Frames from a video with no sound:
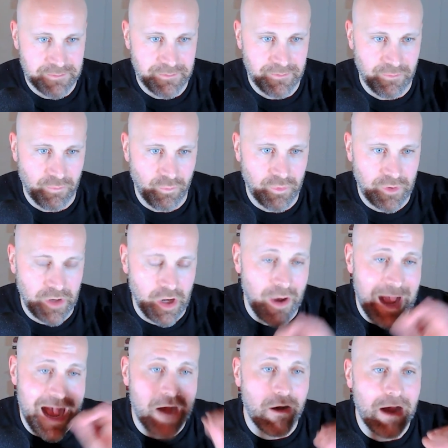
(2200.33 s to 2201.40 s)
you know,
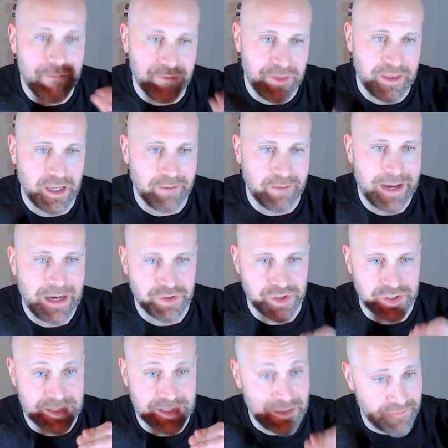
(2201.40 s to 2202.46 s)
how I'm thinking about
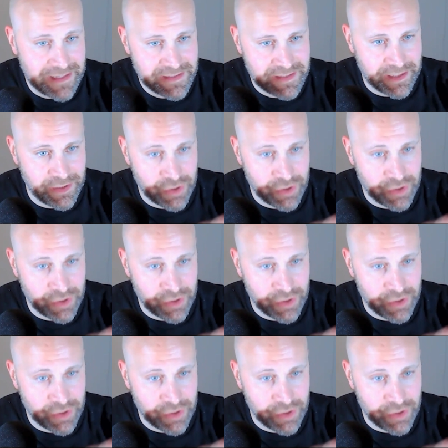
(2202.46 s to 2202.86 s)
just investing